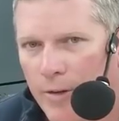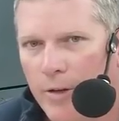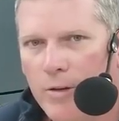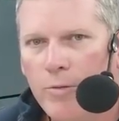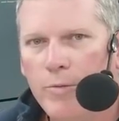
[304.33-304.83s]
you
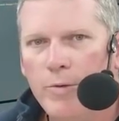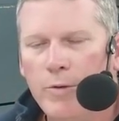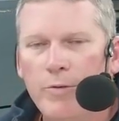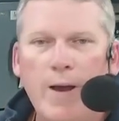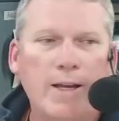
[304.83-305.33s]
know,
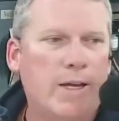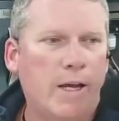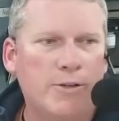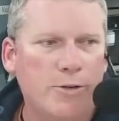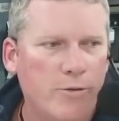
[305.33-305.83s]
you've had
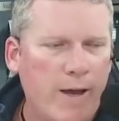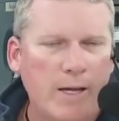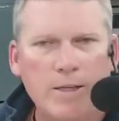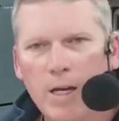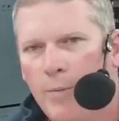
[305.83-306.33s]
cancer, you've
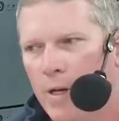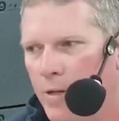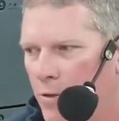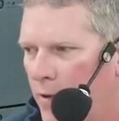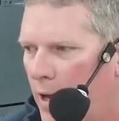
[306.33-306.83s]
had
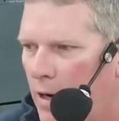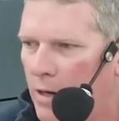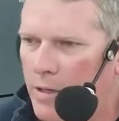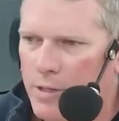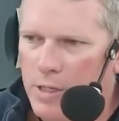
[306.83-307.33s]
diabetes, you've had
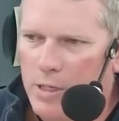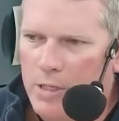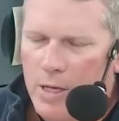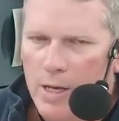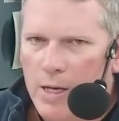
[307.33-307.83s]
heart disease,